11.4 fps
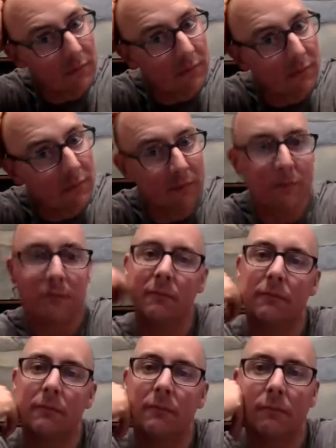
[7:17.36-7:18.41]

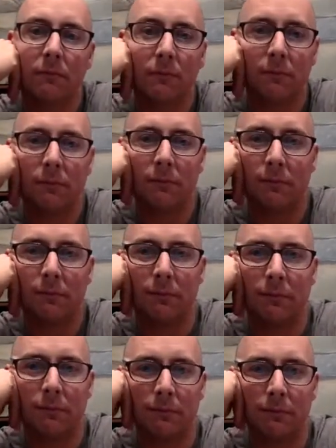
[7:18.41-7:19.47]

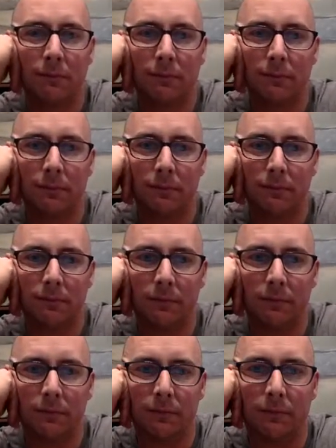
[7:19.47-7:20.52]

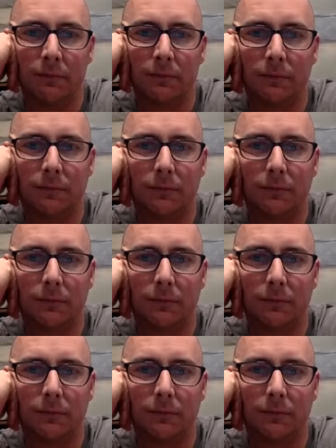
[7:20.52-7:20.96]
(silent)